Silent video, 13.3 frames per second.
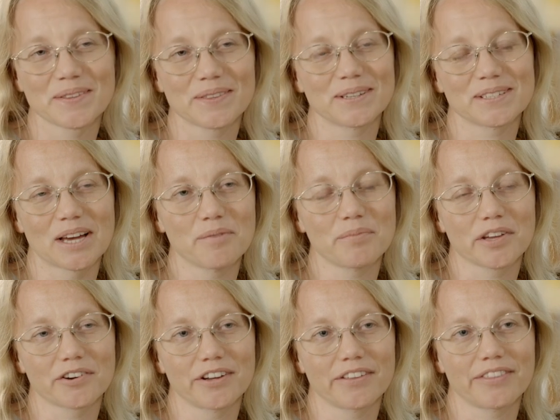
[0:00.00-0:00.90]
the time
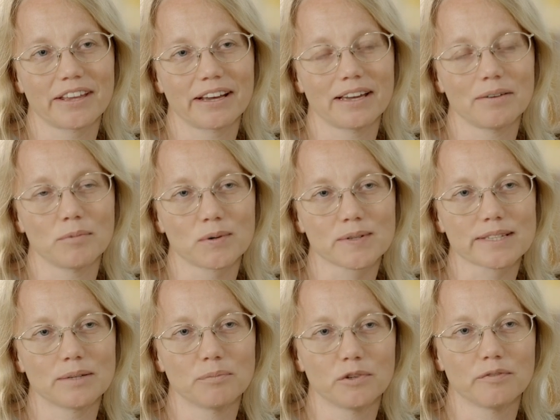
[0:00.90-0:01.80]
period that I
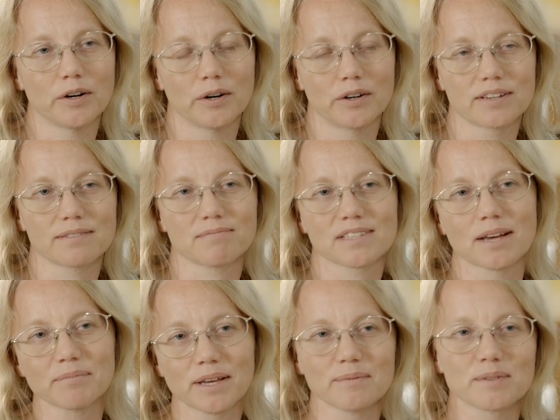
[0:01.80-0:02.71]
mostly move on.
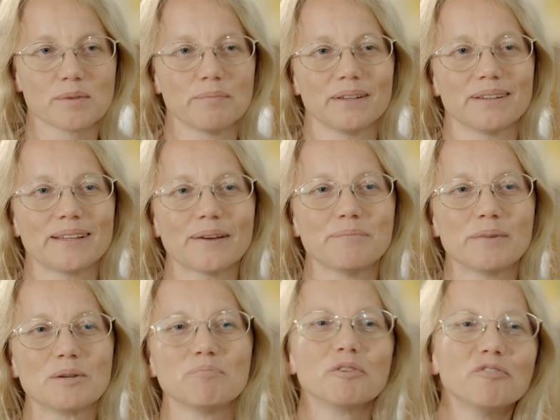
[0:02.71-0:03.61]
Sometimes a bit a
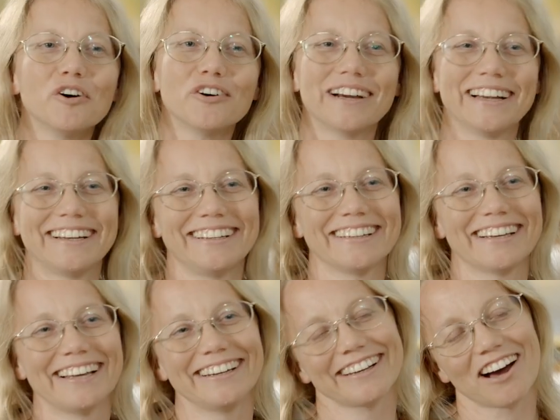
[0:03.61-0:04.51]
bit before and
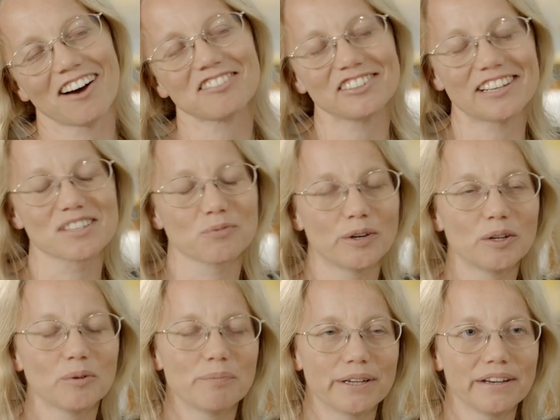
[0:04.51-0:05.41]
and after as
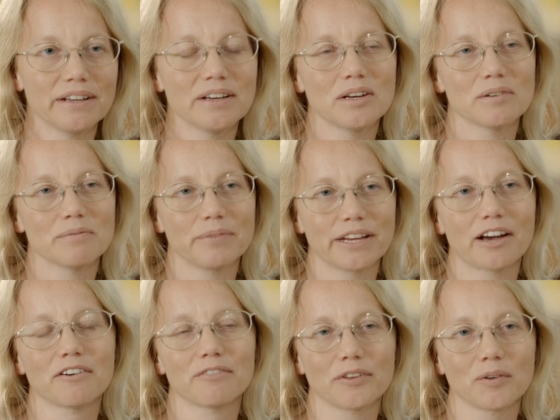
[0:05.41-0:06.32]
well, but but
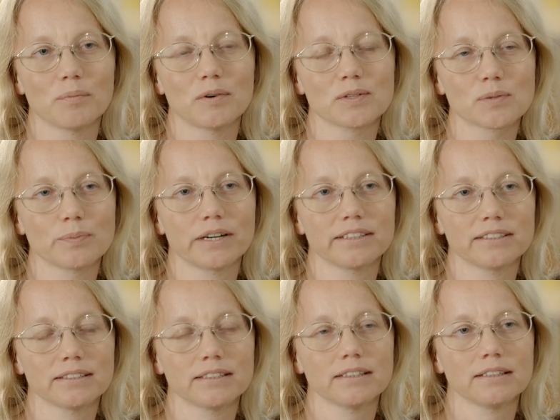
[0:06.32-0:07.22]
yeah, for the most part.